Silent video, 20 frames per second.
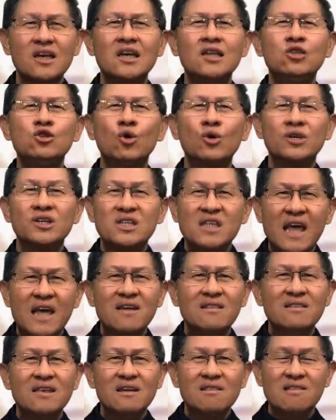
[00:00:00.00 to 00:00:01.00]
In your
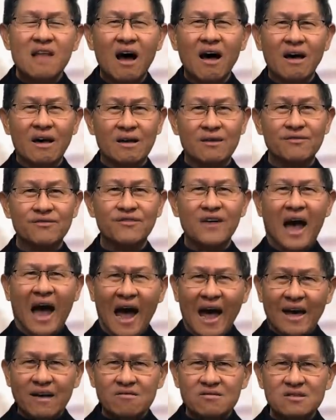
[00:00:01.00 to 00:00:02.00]
daily life,
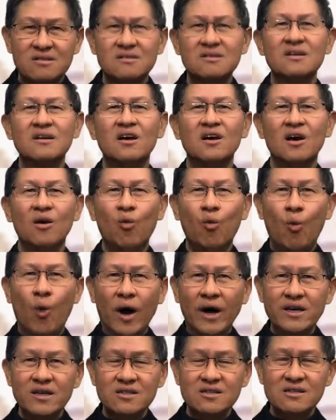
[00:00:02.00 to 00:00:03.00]
act
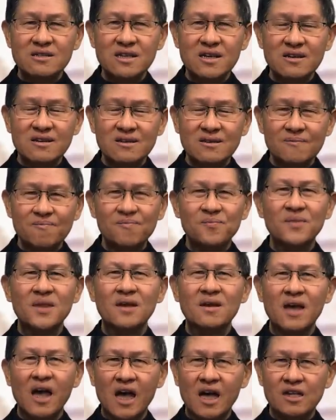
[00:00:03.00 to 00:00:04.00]
wisely
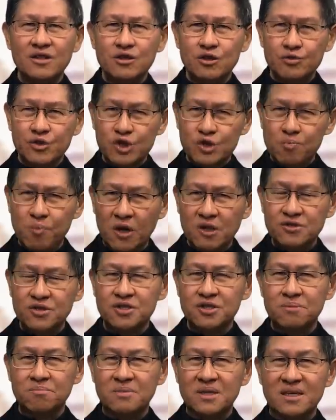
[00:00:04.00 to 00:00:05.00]
and
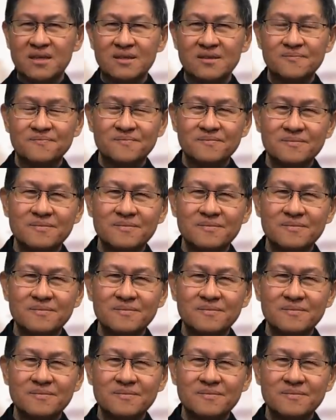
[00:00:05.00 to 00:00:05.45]
responsibly.